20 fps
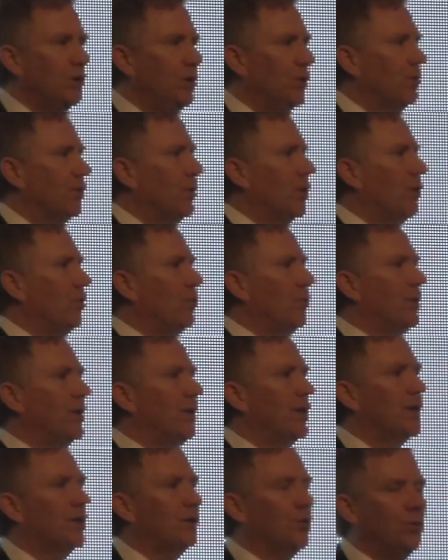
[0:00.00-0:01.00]
you'll know
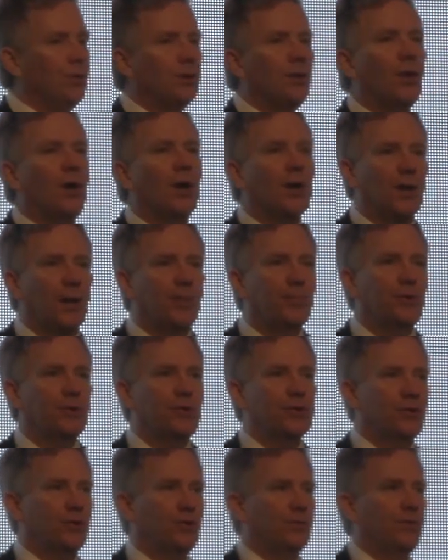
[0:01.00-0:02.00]
that it could lock up your
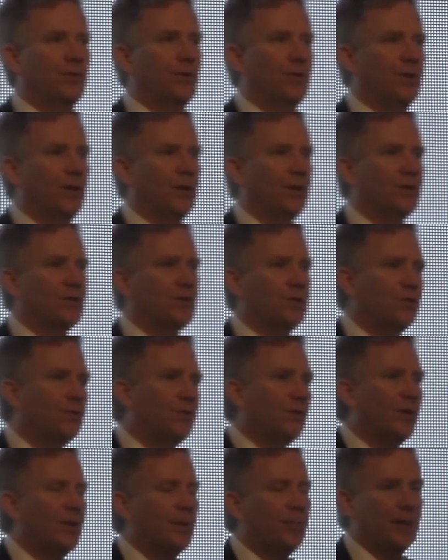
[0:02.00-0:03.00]
server, and a
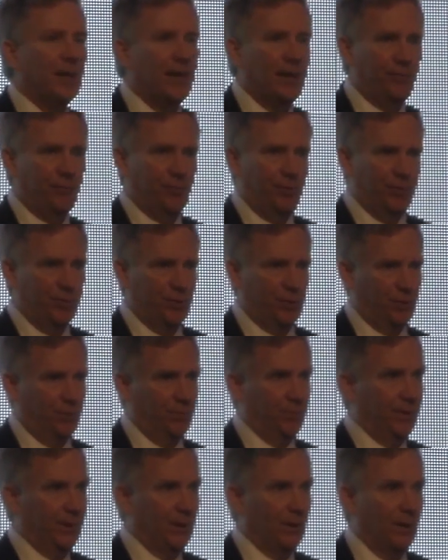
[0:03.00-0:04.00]
server on a platform
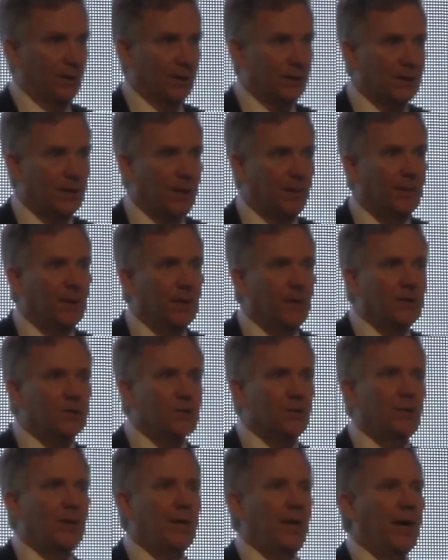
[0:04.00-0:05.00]
shouldn't be locked up.
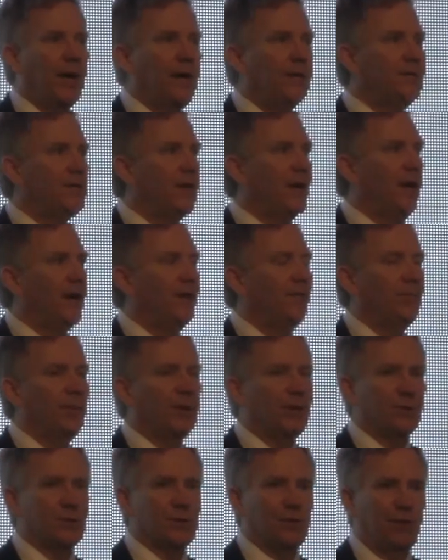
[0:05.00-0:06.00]
So they had to have
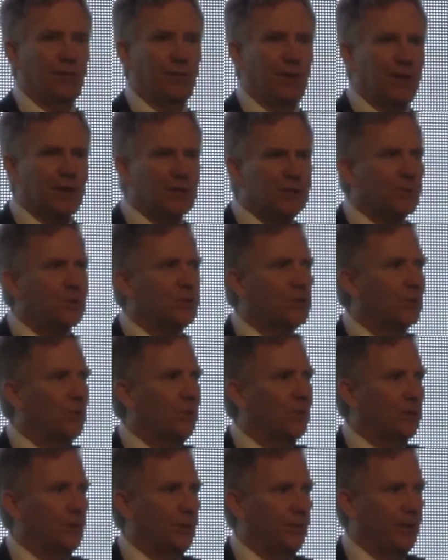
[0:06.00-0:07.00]
Microsoft experts
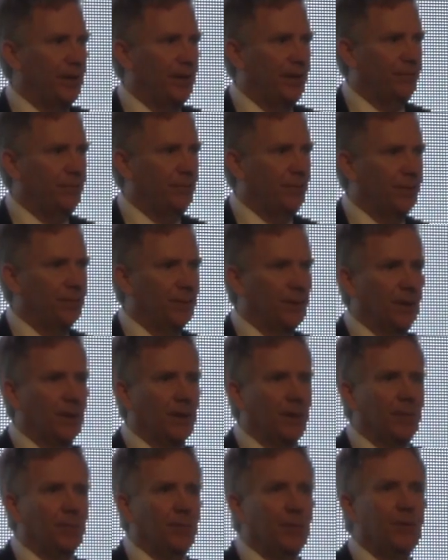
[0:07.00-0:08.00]
go out to the platform.
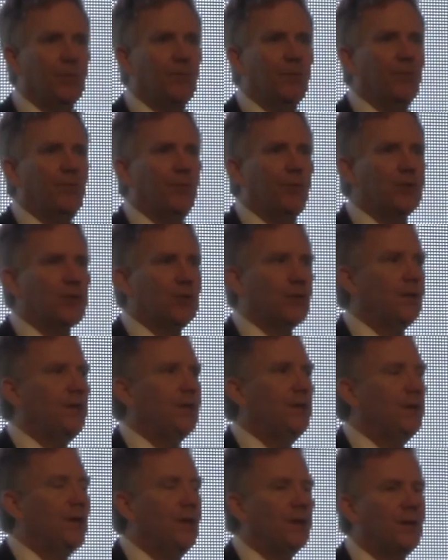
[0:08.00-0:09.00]
But
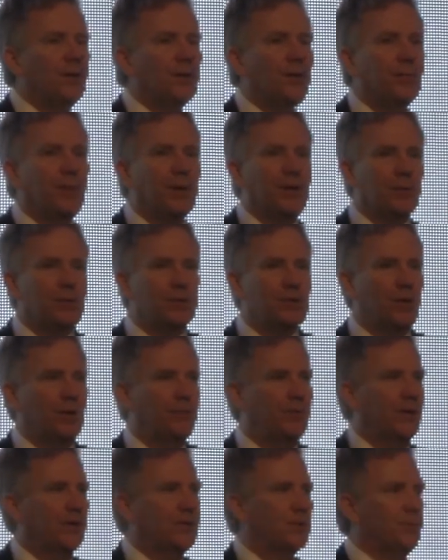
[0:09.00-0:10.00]
virtually none of their
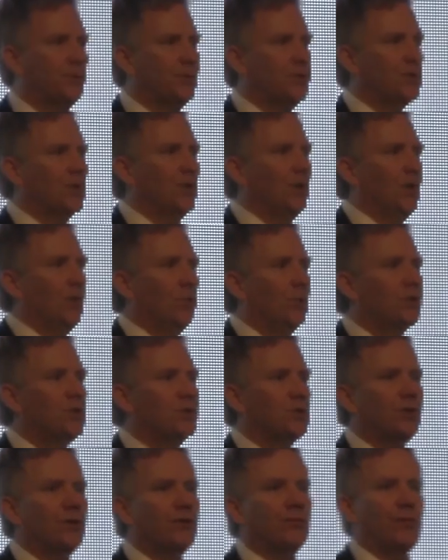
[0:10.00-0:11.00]
Microsoft experts were
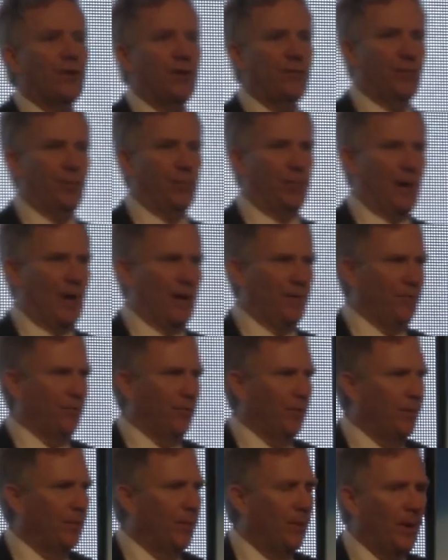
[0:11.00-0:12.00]
certified for
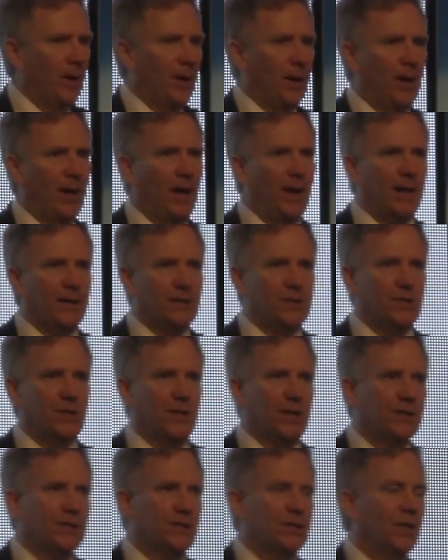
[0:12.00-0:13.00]
platform uh,
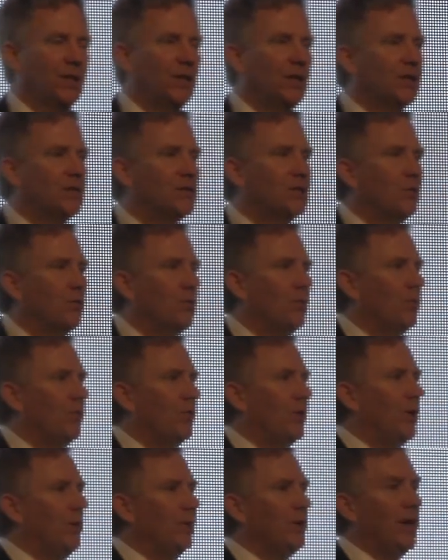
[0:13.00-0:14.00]
access. So
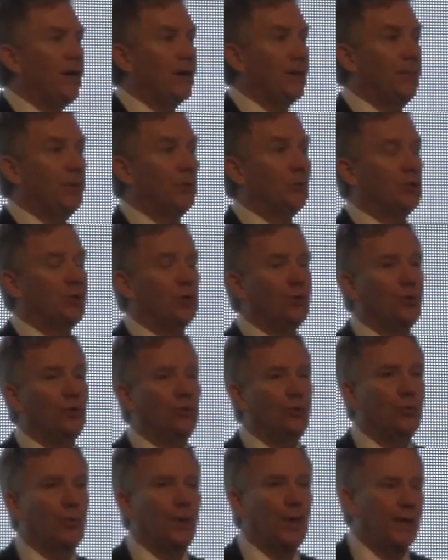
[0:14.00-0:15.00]
they only had about
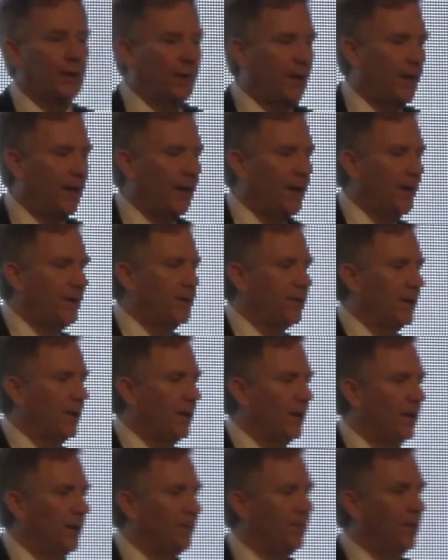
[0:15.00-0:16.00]
two, and they had
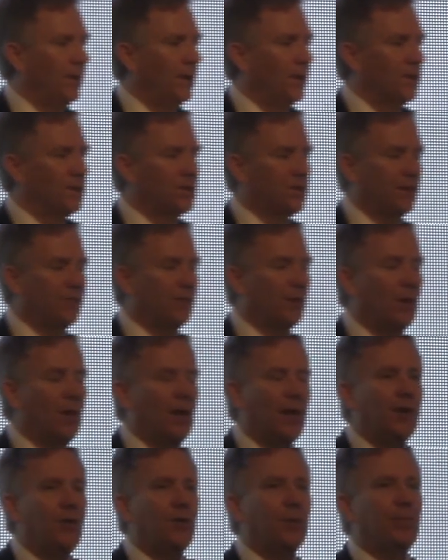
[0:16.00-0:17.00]
um, several
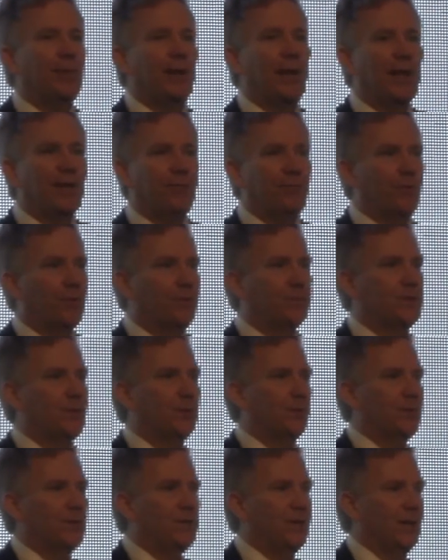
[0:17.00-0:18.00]
hundred platforms
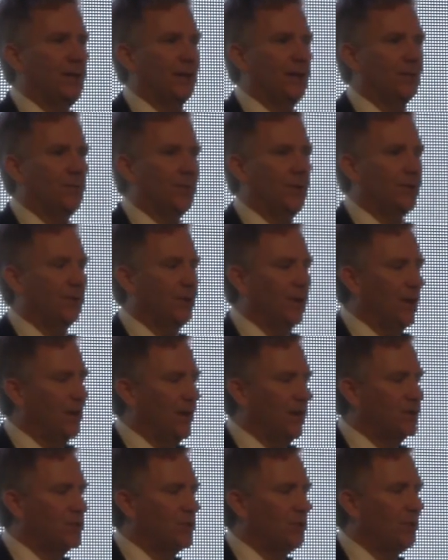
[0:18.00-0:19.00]
they were dealing with,
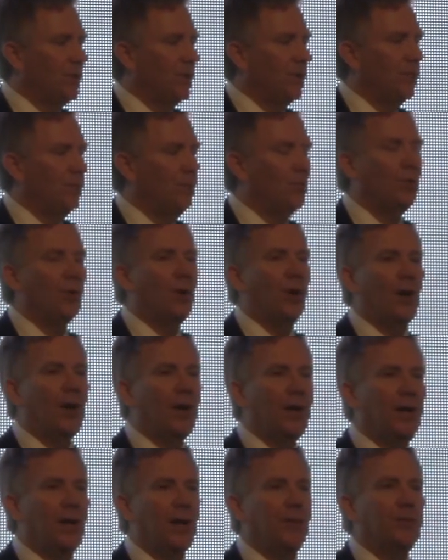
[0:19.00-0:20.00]
and so they were
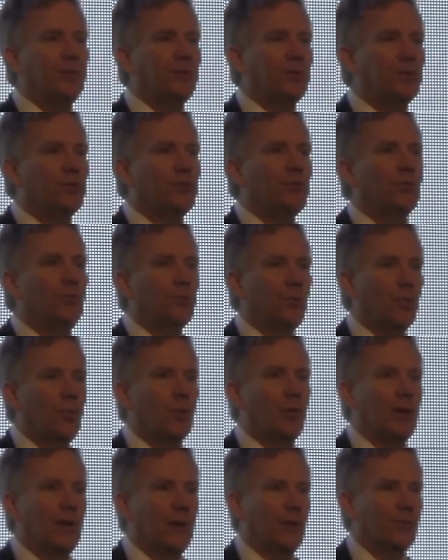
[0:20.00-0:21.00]
unable to do the
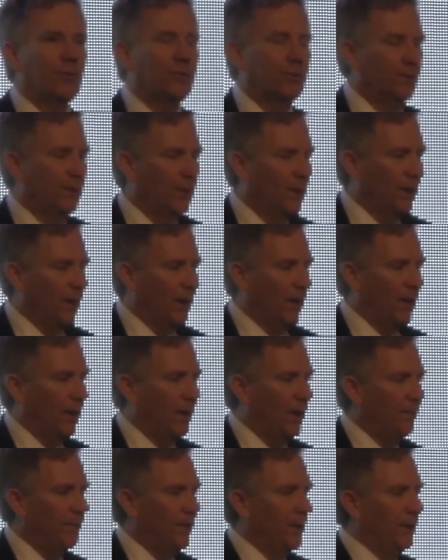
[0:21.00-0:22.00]
rollout.
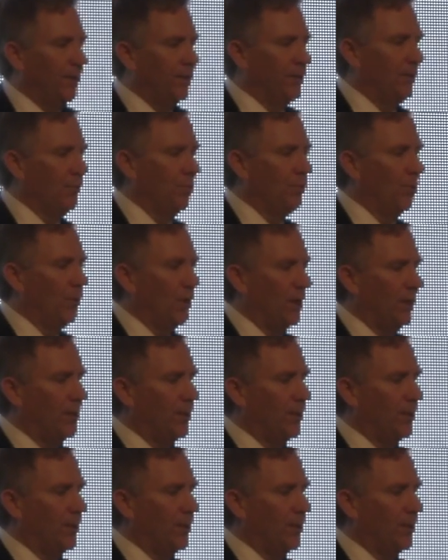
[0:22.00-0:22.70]
Um, the,